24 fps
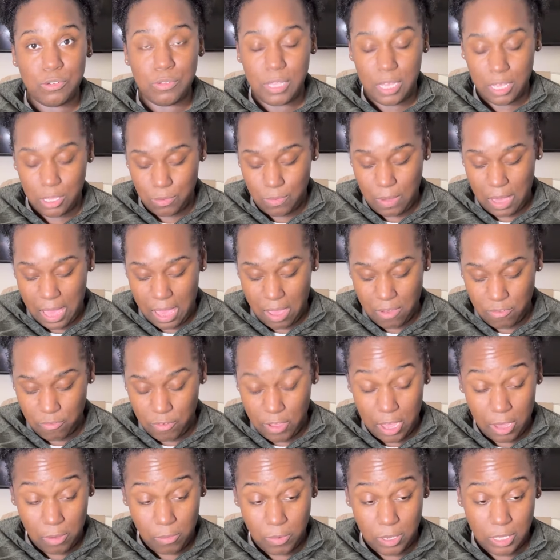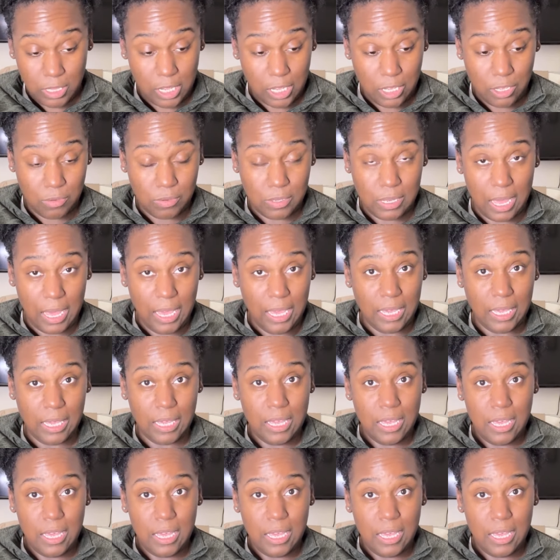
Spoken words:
that you have. Find one that you like.